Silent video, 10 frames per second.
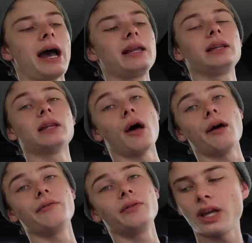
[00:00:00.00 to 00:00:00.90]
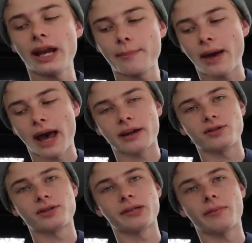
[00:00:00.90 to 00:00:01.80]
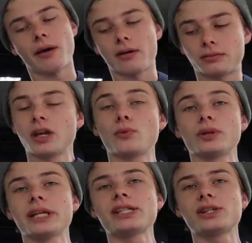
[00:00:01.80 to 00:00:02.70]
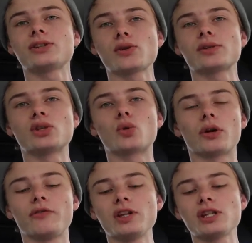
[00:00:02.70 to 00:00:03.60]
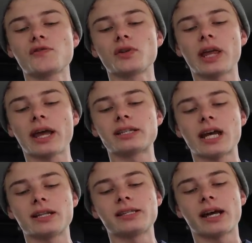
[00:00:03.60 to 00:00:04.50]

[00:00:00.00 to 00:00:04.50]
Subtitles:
I love getting packages in the mail. It releases those endorphins for like 10